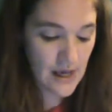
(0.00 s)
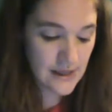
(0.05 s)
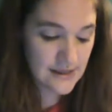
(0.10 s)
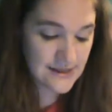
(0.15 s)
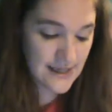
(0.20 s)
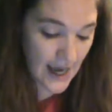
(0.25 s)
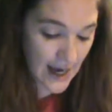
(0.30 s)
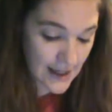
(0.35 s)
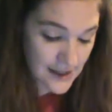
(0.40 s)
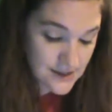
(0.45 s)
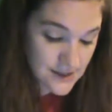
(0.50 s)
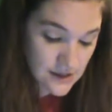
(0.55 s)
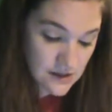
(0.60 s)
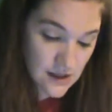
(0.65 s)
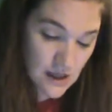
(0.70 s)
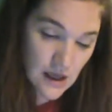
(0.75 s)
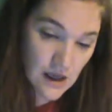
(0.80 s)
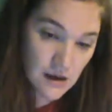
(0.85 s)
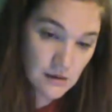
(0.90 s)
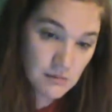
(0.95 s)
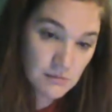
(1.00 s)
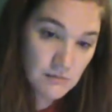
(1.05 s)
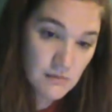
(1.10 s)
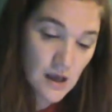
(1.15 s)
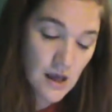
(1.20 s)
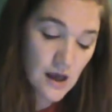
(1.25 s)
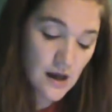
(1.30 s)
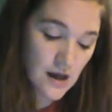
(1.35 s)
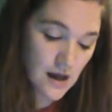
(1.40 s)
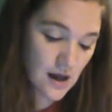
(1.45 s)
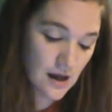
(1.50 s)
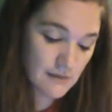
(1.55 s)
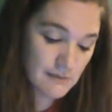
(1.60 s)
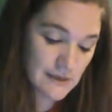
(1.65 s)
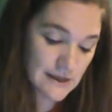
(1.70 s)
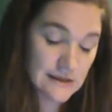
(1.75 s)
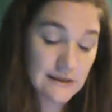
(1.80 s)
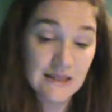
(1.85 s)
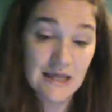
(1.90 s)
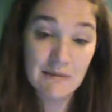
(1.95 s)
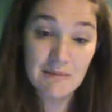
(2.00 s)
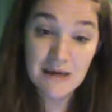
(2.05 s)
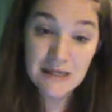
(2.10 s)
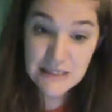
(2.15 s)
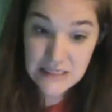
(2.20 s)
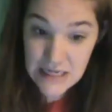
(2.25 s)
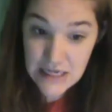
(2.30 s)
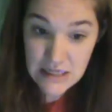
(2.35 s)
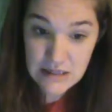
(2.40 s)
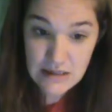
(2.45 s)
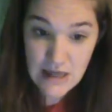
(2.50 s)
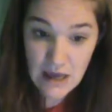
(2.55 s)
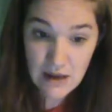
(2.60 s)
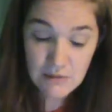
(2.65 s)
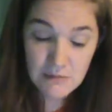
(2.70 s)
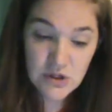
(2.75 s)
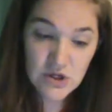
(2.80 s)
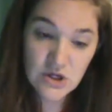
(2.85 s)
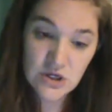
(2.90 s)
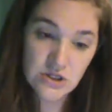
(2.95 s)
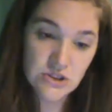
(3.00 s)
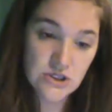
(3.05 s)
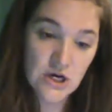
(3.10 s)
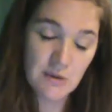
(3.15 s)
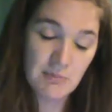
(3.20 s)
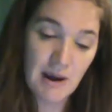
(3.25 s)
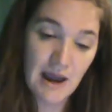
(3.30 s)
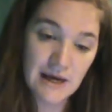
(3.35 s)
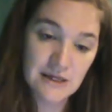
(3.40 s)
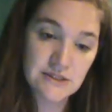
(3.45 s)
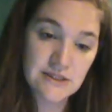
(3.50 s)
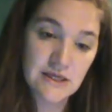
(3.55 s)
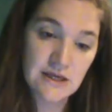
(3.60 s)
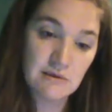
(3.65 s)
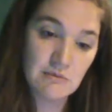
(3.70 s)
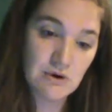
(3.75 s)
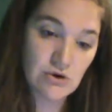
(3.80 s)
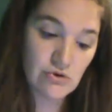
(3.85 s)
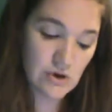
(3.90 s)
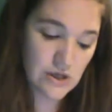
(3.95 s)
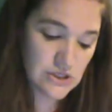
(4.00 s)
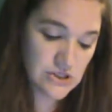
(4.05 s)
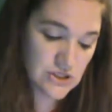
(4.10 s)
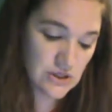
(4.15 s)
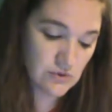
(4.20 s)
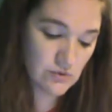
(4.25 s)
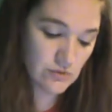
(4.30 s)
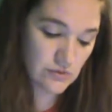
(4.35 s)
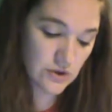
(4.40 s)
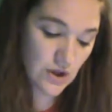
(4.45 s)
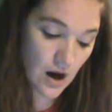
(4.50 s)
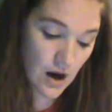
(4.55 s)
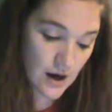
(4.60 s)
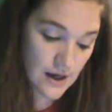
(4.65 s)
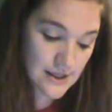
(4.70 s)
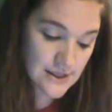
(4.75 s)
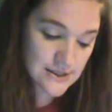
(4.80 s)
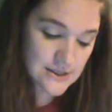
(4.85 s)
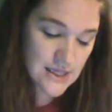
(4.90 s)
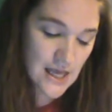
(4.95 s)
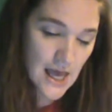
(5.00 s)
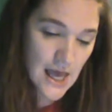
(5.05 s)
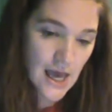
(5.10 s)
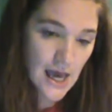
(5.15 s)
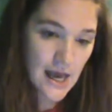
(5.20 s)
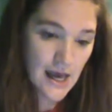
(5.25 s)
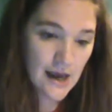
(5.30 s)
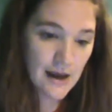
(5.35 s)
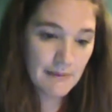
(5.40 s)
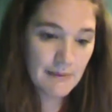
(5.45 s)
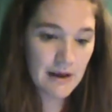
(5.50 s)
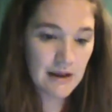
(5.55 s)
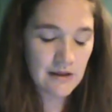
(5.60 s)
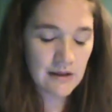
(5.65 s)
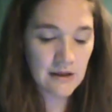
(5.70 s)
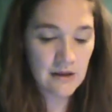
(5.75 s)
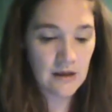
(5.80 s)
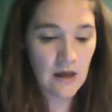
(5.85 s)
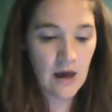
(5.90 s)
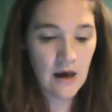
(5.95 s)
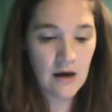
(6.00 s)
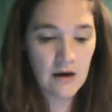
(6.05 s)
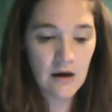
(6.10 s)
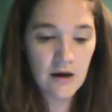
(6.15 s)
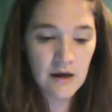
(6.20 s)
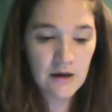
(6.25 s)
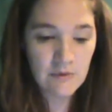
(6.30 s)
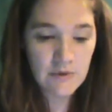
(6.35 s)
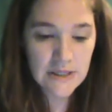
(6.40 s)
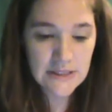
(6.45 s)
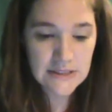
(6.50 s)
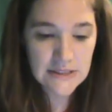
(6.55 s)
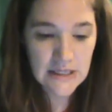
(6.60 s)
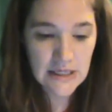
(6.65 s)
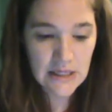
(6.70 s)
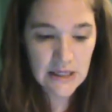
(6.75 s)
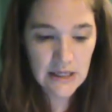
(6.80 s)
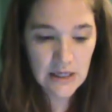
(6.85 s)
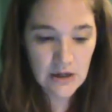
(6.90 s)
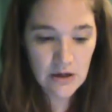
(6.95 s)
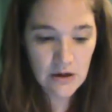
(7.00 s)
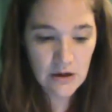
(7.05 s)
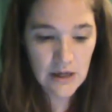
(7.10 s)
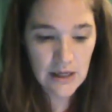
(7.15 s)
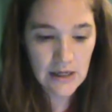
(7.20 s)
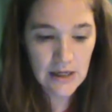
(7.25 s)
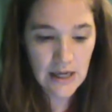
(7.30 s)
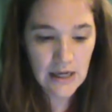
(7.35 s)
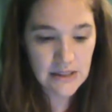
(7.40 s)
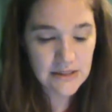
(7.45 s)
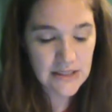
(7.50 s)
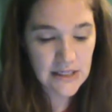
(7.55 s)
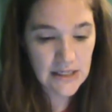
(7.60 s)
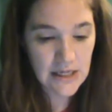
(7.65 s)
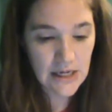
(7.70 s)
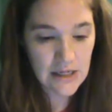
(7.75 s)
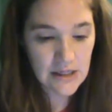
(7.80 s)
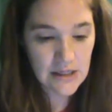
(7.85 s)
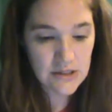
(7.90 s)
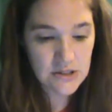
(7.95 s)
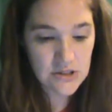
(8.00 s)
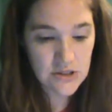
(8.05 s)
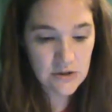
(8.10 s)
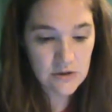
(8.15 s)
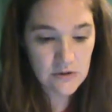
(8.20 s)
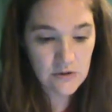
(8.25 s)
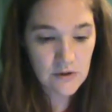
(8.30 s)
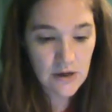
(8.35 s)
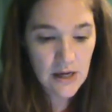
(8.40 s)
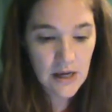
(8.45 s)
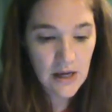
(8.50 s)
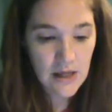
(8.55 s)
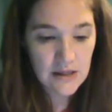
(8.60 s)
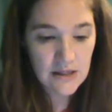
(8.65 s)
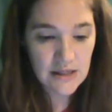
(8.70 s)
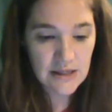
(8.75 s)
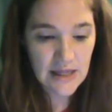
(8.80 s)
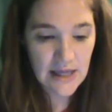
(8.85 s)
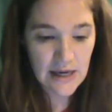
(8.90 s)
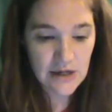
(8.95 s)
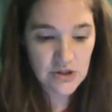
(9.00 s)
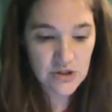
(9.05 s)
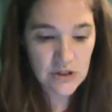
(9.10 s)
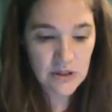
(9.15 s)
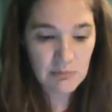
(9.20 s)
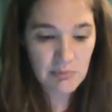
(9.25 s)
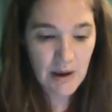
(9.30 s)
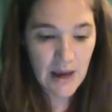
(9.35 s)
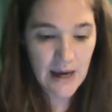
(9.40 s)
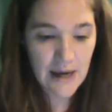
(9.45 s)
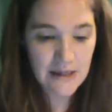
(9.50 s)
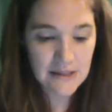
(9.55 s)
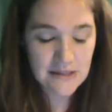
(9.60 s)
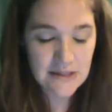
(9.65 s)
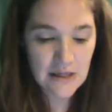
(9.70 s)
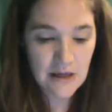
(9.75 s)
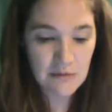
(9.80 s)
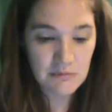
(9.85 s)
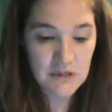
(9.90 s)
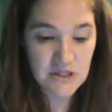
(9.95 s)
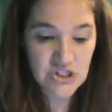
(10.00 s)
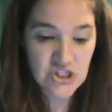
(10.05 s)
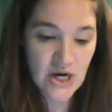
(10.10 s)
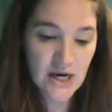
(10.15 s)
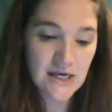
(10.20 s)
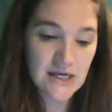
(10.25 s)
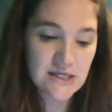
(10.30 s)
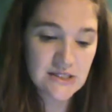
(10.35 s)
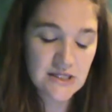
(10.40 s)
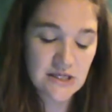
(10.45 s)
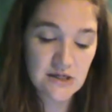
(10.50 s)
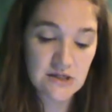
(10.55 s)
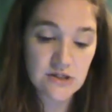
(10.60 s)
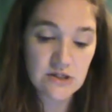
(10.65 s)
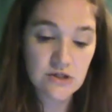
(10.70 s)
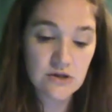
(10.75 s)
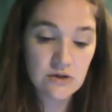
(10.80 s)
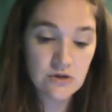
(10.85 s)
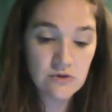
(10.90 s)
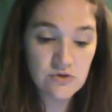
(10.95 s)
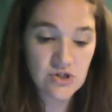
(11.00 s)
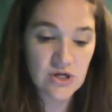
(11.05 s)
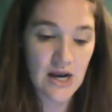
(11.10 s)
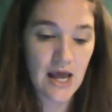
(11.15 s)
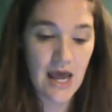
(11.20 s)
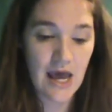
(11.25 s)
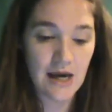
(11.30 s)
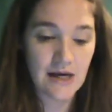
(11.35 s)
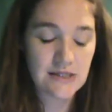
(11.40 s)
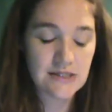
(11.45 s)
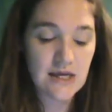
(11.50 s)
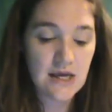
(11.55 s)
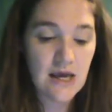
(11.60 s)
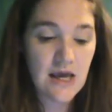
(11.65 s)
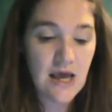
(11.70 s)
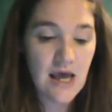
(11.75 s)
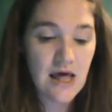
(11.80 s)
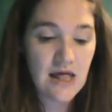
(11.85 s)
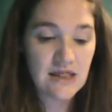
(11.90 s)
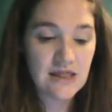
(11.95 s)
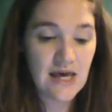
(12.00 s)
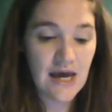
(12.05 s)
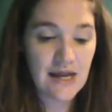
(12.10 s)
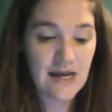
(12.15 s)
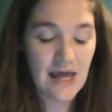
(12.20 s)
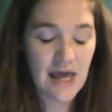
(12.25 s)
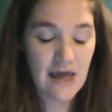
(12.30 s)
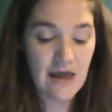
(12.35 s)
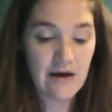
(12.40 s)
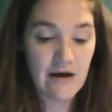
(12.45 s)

taxing them, limiting them. They're going to start passing immigration laws. And we see here in 1882 that they actually passed the Chinese Exclusion Act that